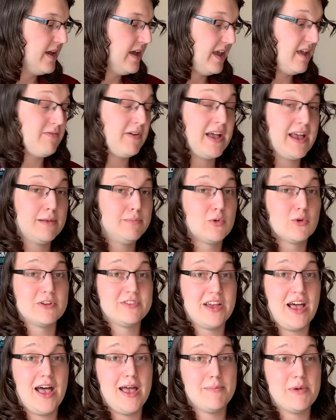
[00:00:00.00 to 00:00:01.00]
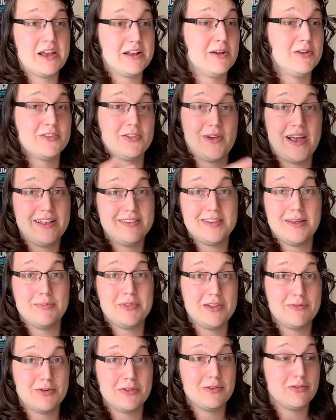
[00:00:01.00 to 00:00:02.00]
If I had more time, I'd also add
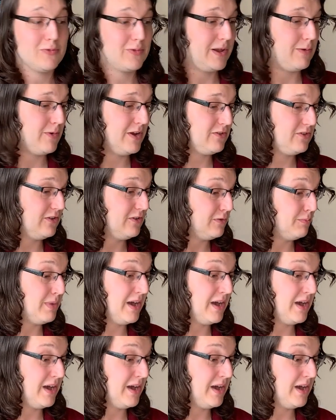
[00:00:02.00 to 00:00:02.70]
something for the 3 witches,